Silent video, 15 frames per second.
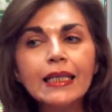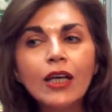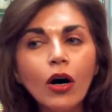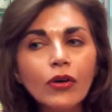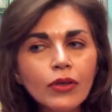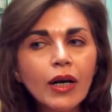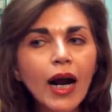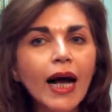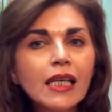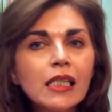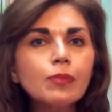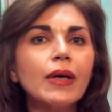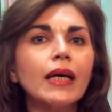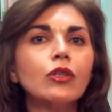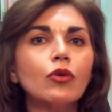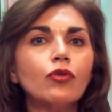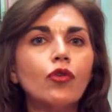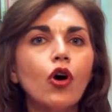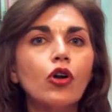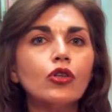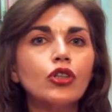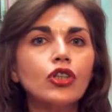The other aspect of
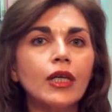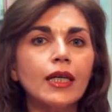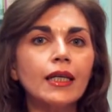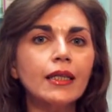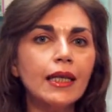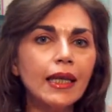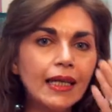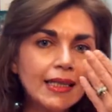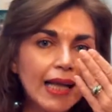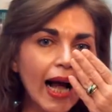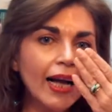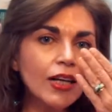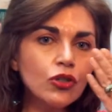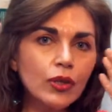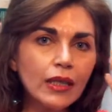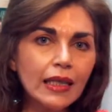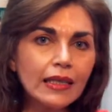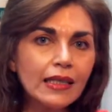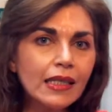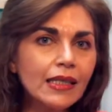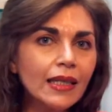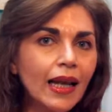collagen is
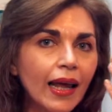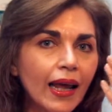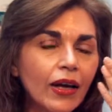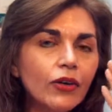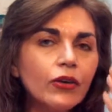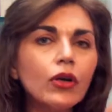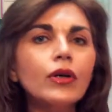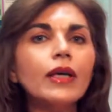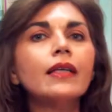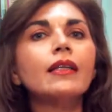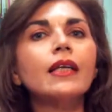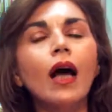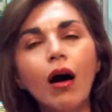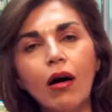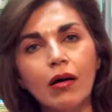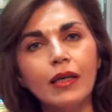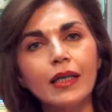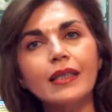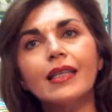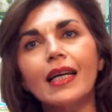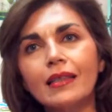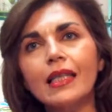actually there's an area in the
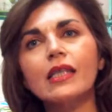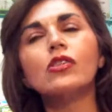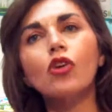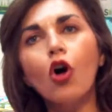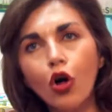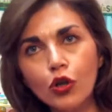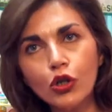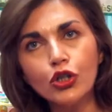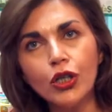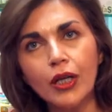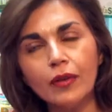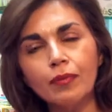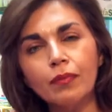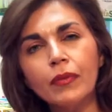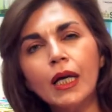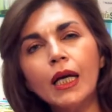eye that needs collagen.